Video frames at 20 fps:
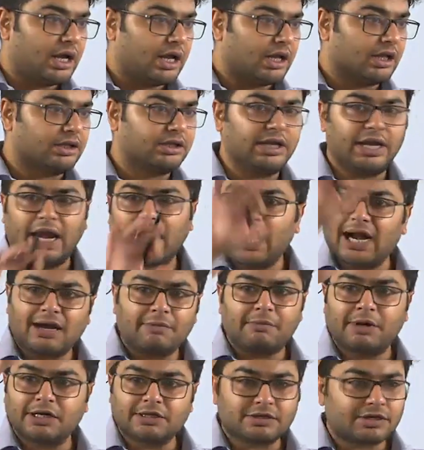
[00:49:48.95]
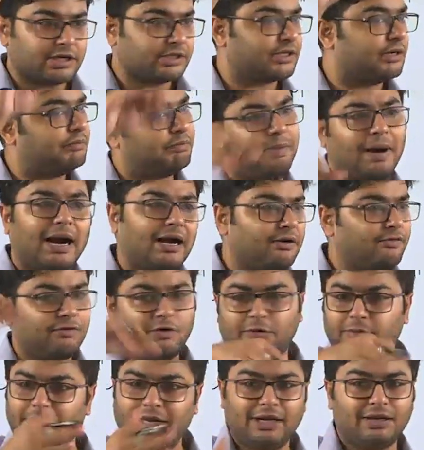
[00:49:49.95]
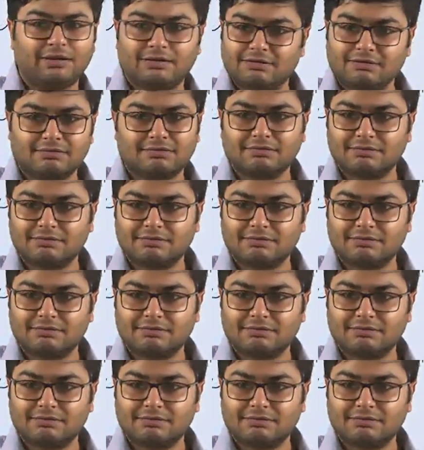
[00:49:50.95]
the administration part would be,